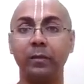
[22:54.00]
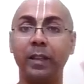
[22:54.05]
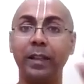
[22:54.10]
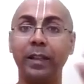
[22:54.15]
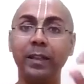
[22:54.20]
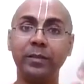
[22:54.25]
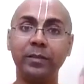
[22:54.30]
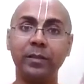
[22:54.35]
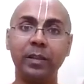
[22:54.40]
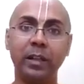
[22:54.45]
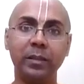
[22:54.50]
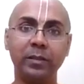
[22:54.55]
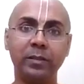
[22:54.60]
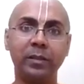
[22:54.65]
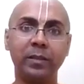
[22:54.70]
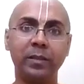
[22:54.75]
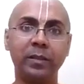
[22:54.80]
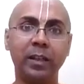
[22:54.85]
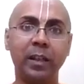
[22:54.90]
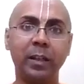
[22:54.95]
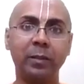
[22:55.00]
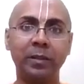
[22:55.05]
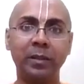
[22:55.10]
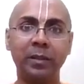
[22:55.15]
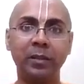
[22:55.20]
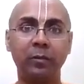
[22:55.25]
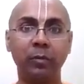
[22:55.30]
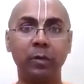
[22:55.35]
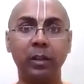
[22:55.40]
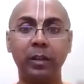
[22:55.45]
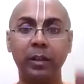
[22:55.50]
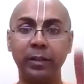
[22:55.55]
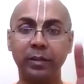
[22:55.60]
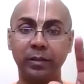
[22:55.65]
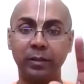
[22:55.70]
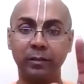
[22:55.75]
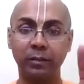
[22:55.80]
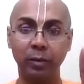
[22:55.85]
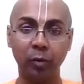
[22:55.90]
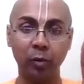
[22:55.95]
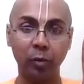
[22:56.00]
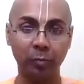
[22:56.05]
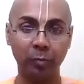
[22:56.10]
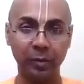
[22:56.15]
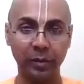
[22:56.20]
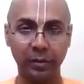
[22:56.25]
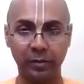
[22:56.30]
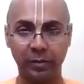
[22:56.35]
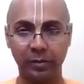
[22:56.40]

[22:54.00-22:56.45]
Then he starts describing the qualities of the Buddha.